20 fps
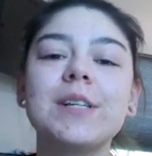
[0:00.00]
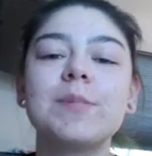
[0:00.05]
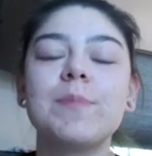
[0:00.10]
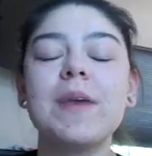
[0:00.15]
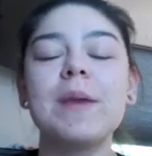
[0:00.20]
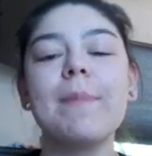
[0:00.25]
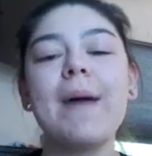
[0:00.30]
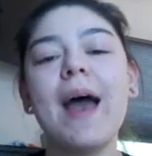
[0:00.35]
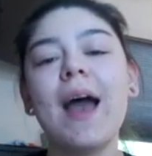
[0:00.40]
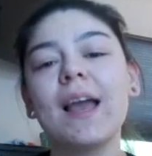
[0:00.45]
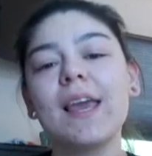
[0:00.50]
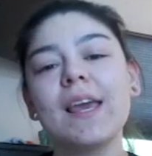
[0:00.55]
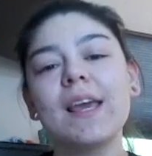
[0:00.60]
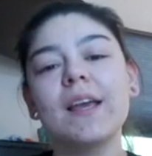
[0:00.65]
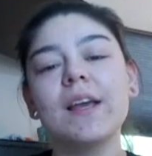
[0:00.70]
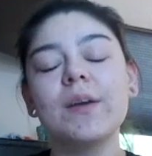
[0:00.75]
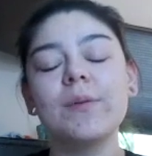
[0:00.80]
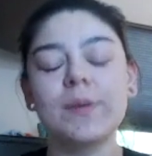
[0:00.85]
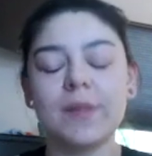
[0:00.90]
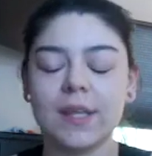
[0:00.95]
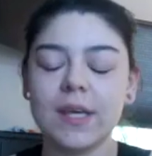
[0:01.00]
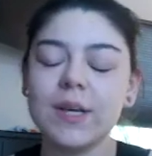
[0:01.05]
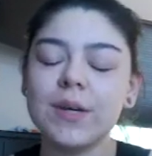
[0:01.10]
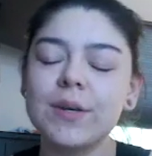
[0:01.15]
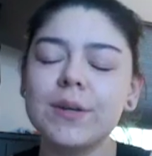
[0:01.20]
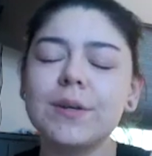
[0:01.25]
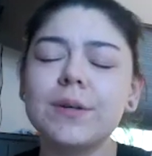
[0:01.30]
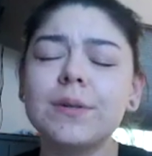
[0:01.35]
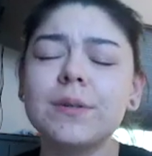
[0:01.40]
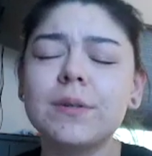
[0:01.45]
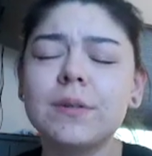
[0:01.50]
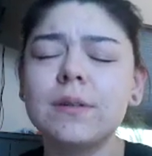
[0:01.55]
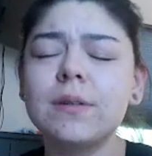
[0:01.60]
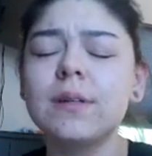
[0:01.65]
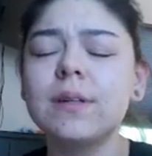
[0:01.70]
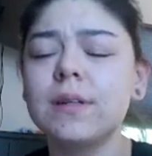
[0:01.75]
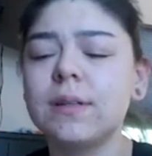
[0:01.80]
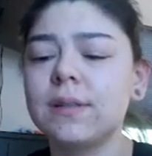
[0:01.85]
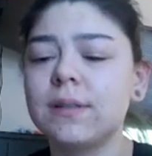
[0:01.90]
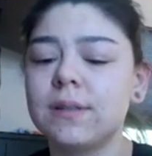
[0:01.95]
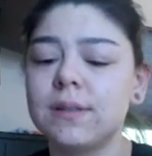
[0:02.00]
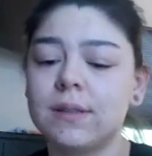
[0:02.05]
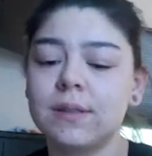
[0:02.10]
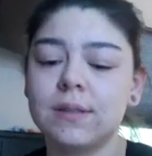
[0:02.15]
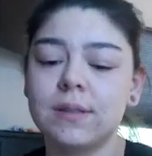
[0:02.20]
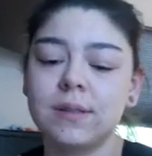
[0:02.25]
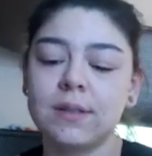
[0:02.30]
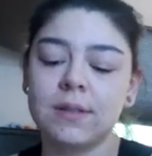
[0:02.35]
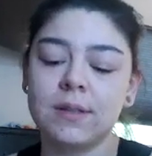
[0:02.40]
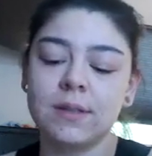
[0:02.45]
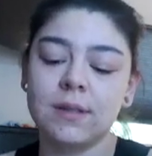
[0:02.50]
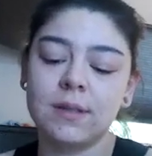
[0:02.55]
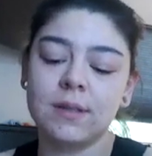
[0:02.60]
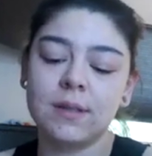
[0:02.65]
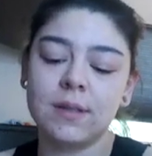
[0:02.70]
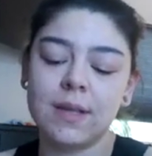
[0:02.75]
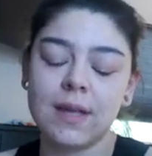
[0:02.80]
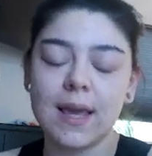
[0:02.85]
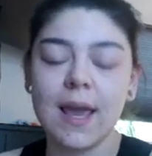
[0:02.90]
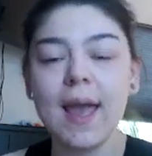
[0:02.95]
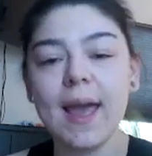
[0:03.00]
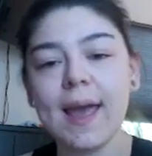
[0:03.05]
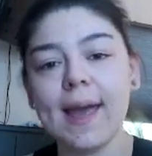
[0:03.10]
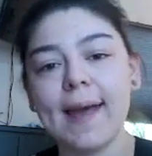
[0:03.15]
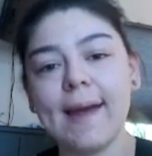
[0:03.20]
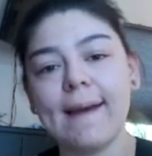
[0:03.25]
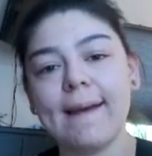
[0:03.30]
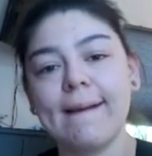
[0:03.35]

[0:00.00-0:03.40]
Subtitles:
to be back here with you. Yeah.